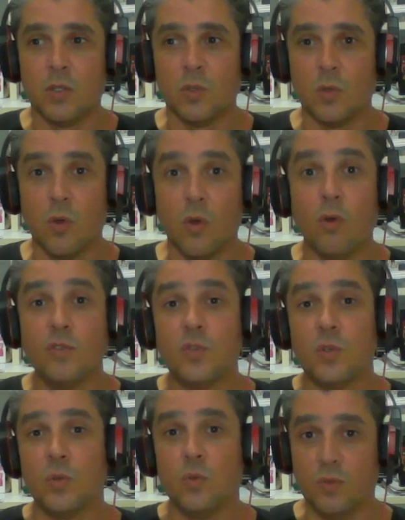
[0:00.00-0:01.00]
go
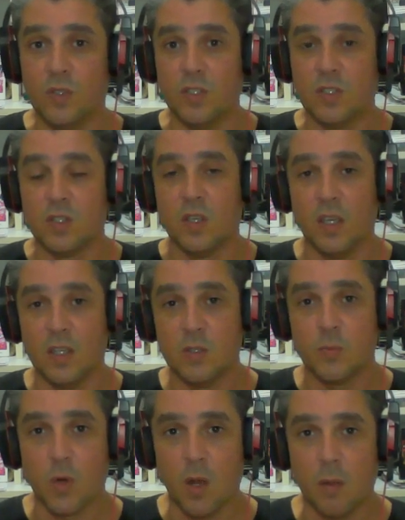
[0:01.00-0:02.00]
through his
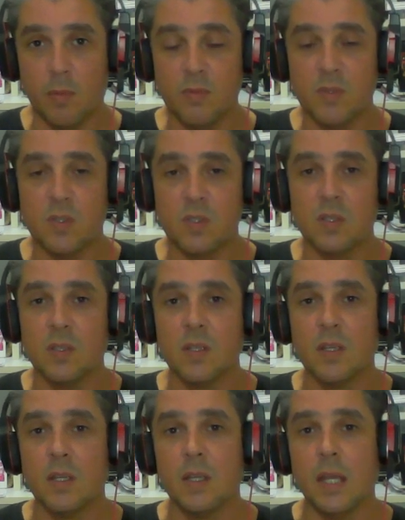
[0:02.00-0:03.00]
problems,
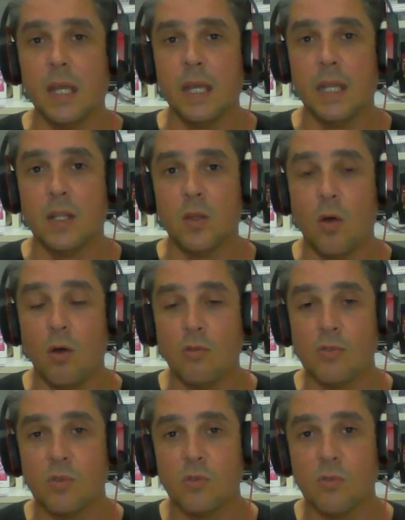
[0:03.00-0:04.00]
and
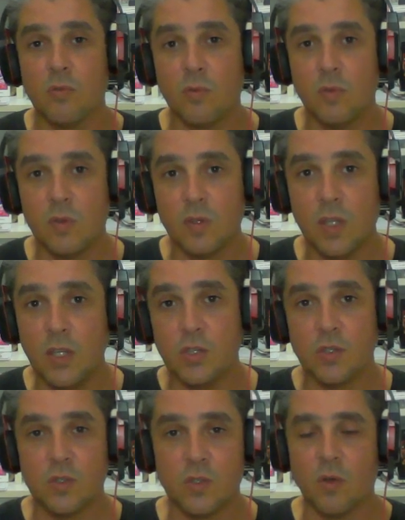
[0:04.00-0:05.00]
also
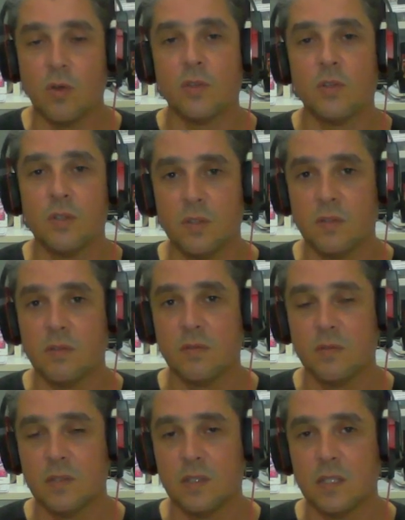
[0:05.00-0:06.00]
teaches the others
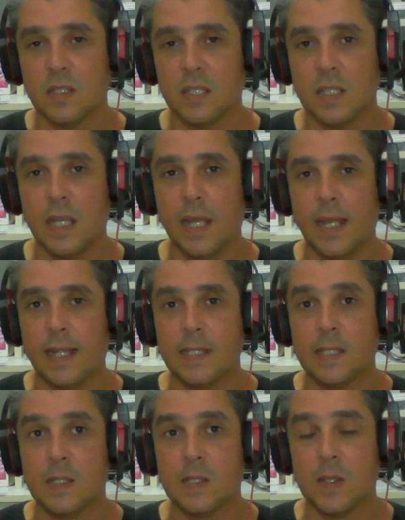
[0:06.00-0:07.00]
that
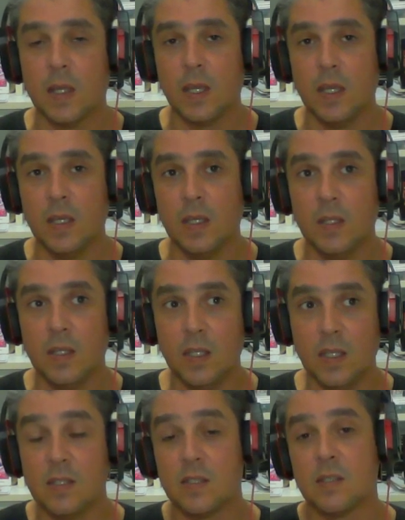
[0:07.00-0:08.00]
he
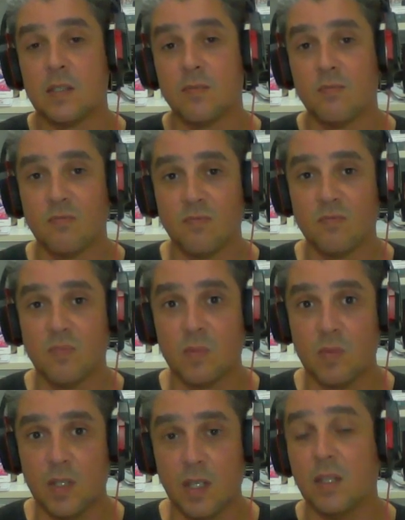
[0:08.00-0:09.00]
needs
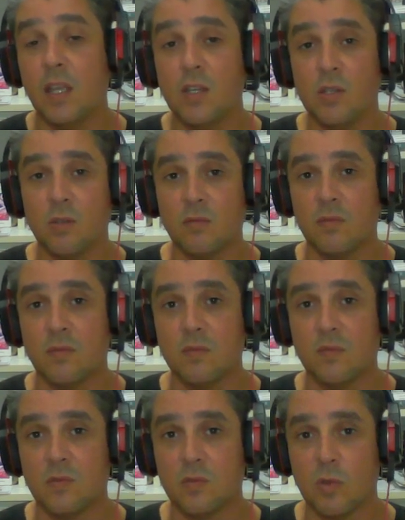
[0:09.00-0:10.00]
the attention.
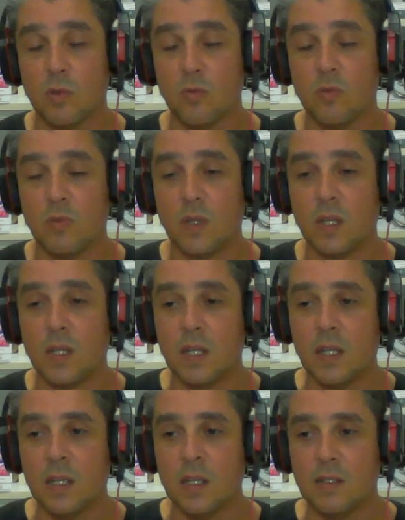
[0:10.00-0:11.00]
So
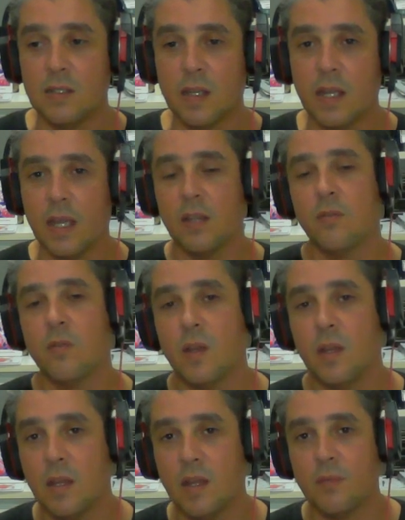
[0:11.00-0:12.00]
it's a kind of
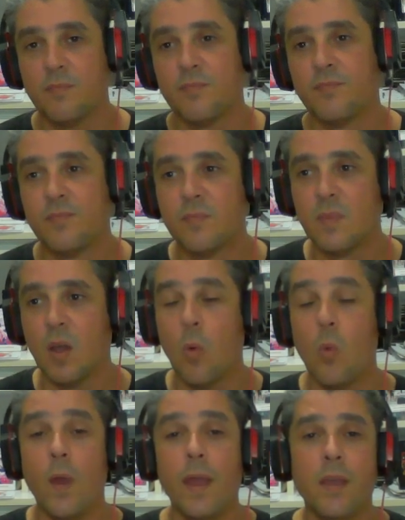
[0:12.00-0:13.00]
a
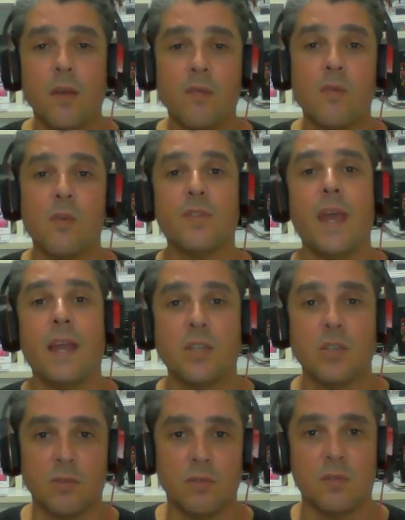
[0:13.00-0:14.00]
way of
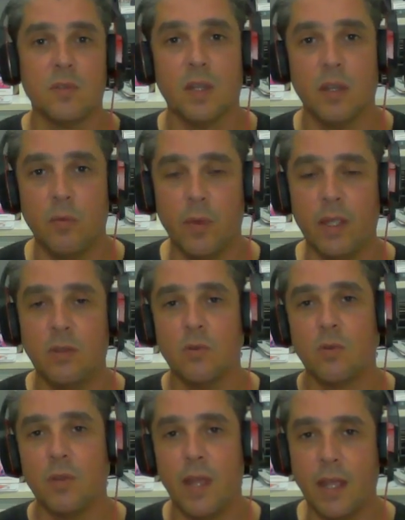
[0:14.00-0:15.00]
connection, a way to
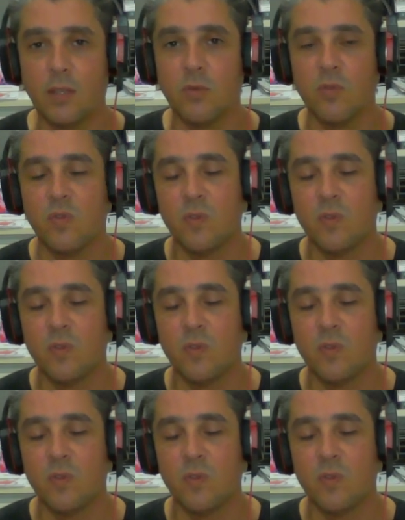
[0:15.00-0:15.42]
connect to